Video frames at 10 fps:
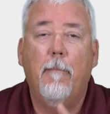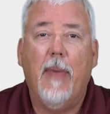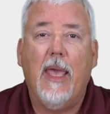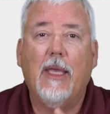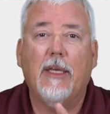
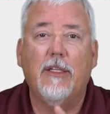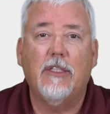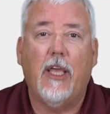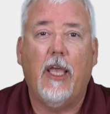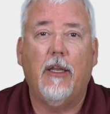may
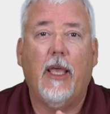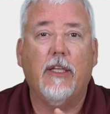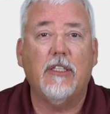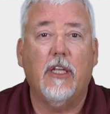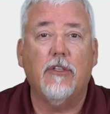contain
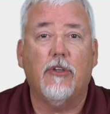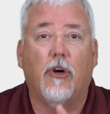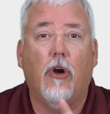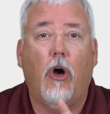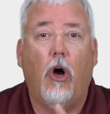a
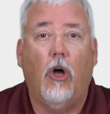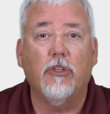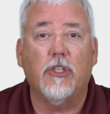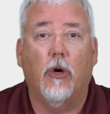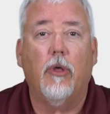sensor
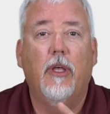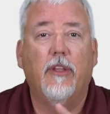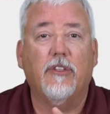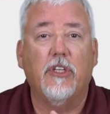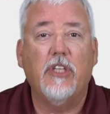also
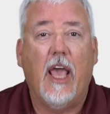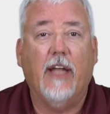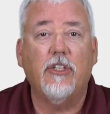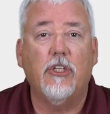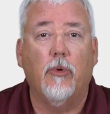that's
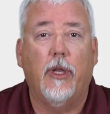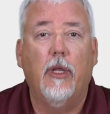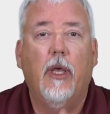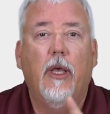attached to it.